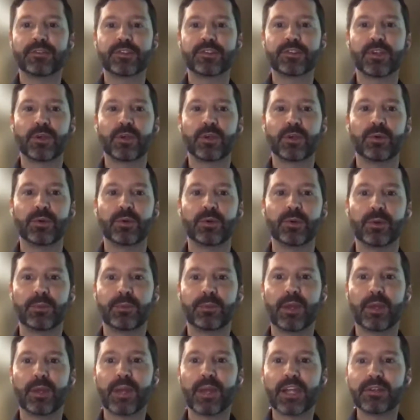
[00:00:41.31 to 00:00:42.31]
So
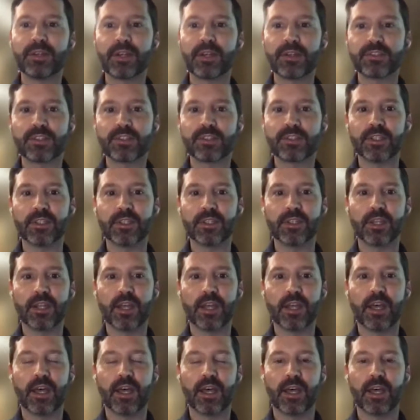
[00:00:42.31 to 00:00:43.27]
my background's in